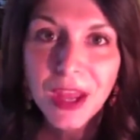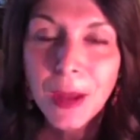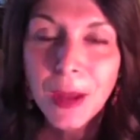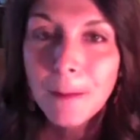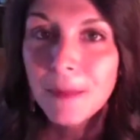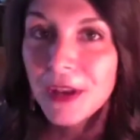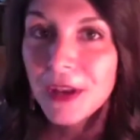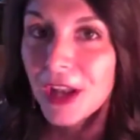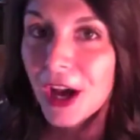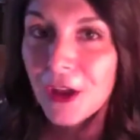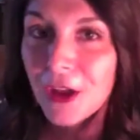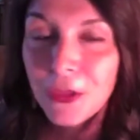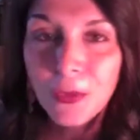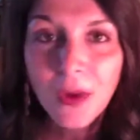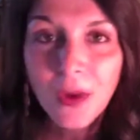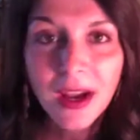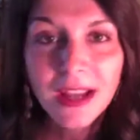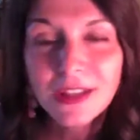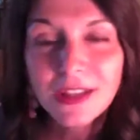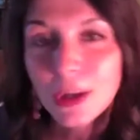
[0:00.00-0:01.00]
But
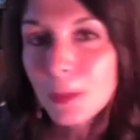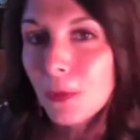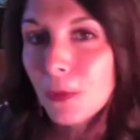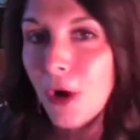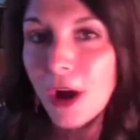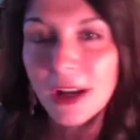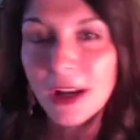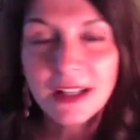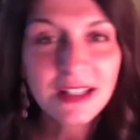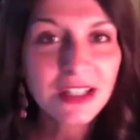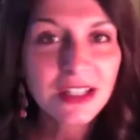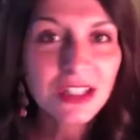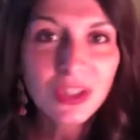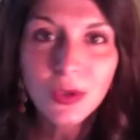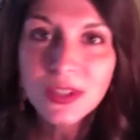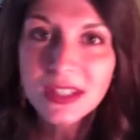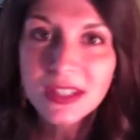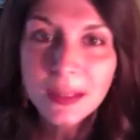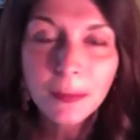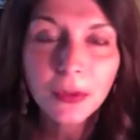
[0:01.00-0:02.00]
otherwise, our product is so
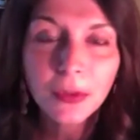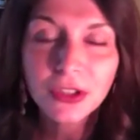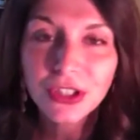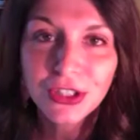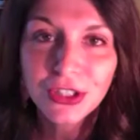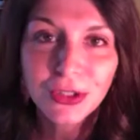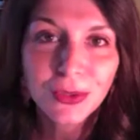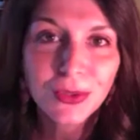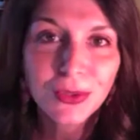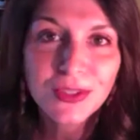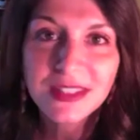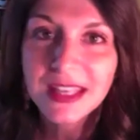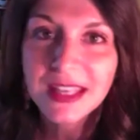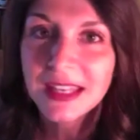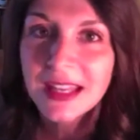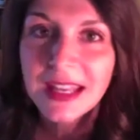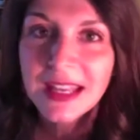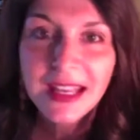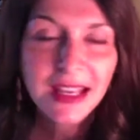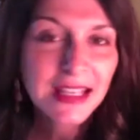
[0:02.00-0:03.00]
simple to use that
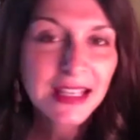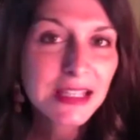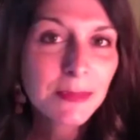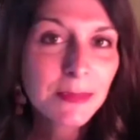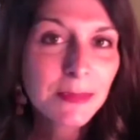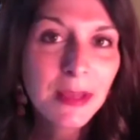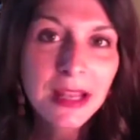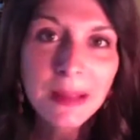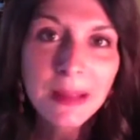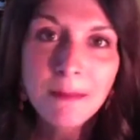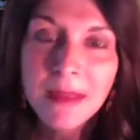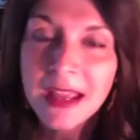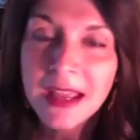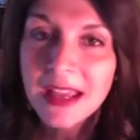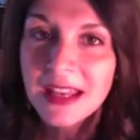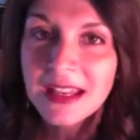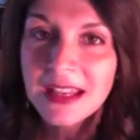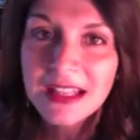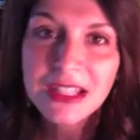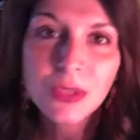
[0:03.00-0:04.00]
as many men
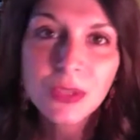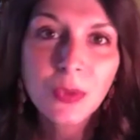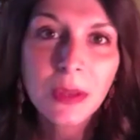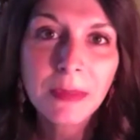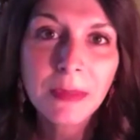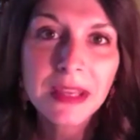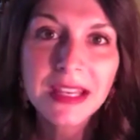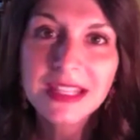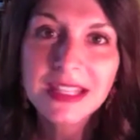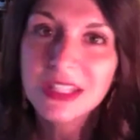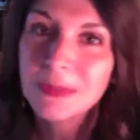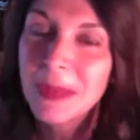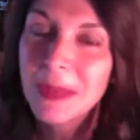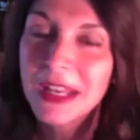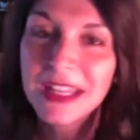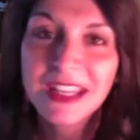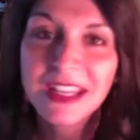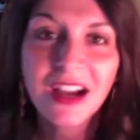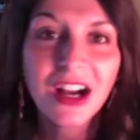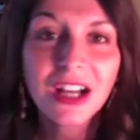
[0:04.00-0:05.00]
as women, as many
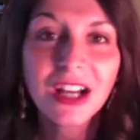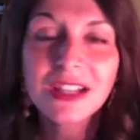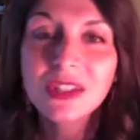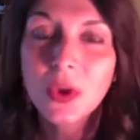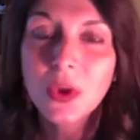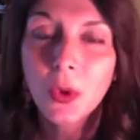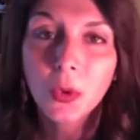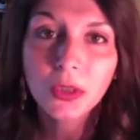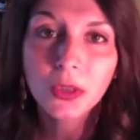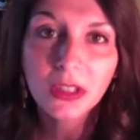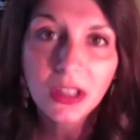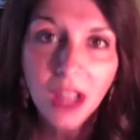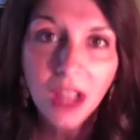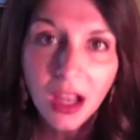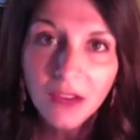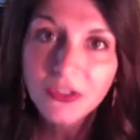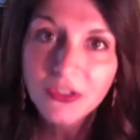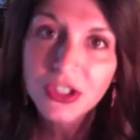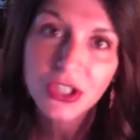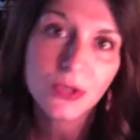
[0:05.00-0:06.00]
young as old,
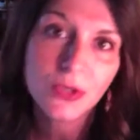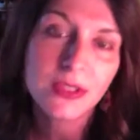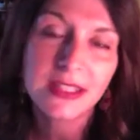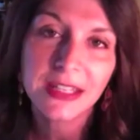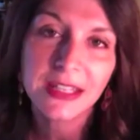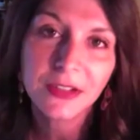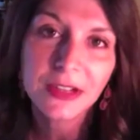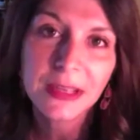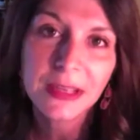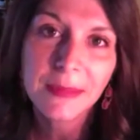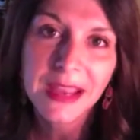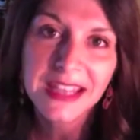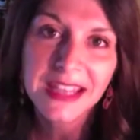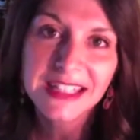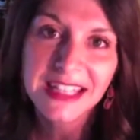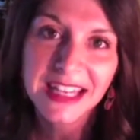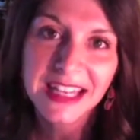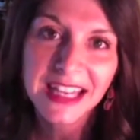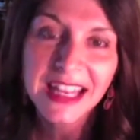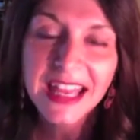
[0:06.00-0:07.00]
love to use
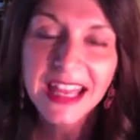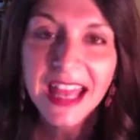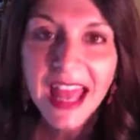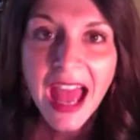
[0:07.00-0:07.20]
NeriumAD.